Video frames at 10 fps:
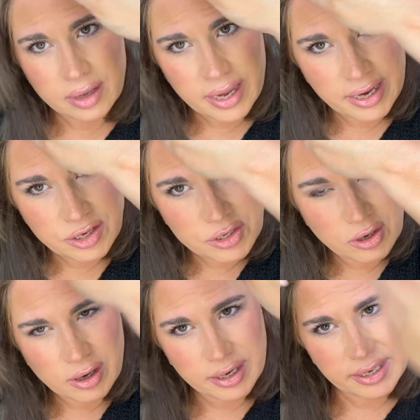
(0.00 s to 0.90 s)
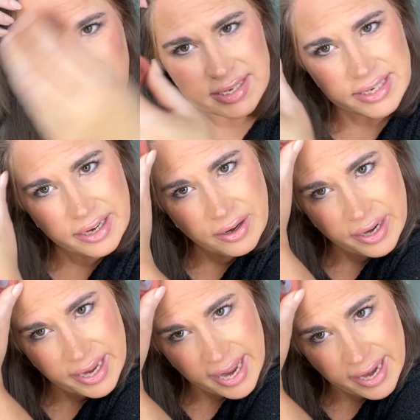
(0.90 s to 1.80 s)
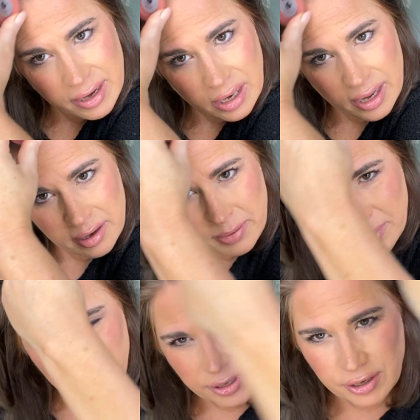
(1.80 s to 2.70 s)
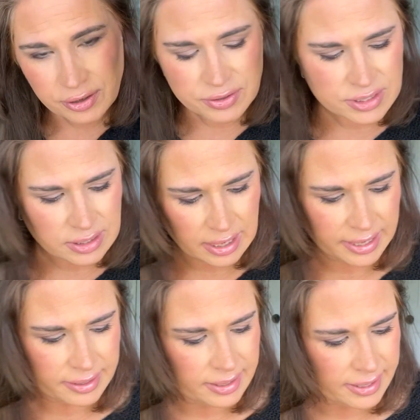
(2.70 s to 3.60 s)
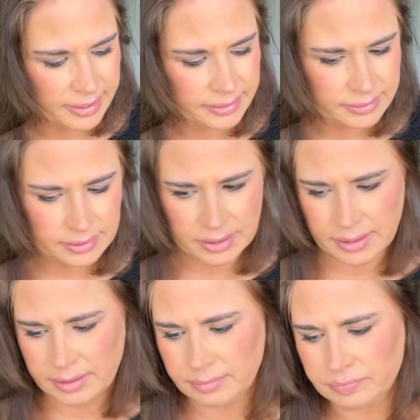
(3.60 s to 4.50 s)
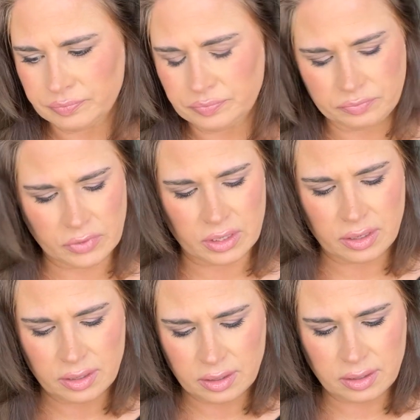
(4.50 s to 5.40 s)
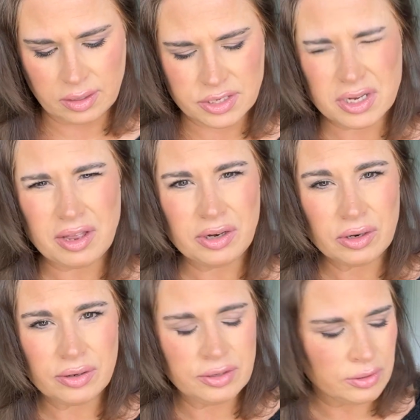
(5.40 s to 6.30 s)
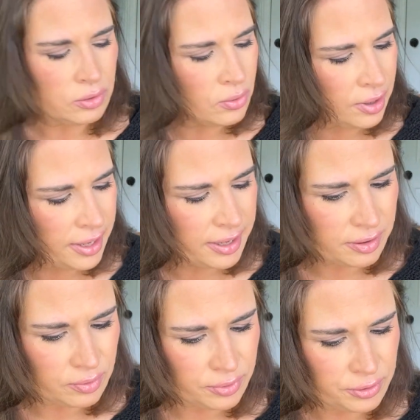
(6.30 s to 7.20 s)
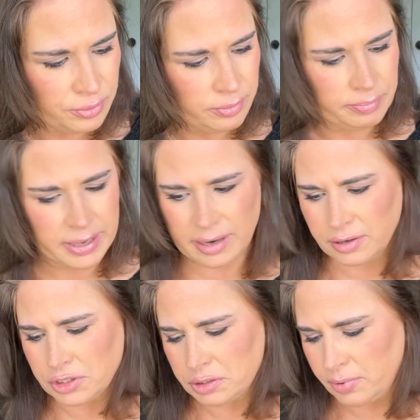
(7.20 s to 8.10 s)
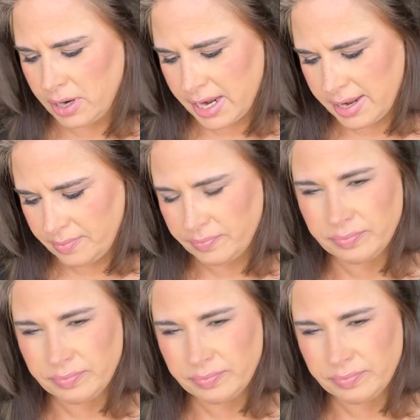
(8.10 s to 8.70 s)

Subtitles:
And darken this area. And a lot of people use like that, it's called the L'Oreal Root Powder Spray,